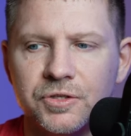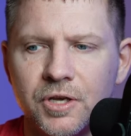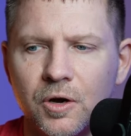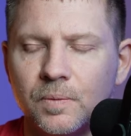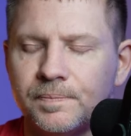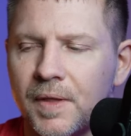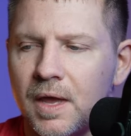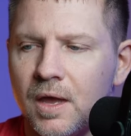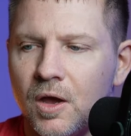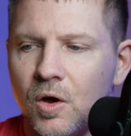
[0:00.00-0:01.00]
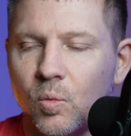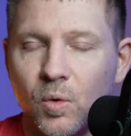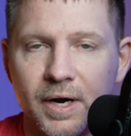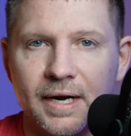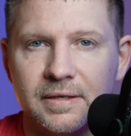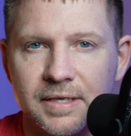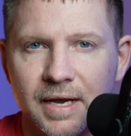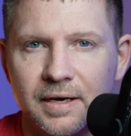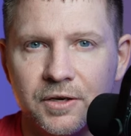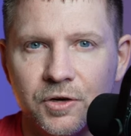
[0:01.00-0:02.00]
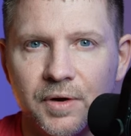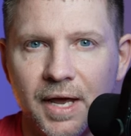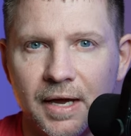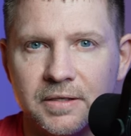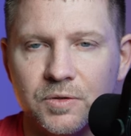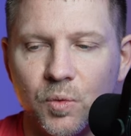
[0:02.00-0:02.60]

So what I decided to do next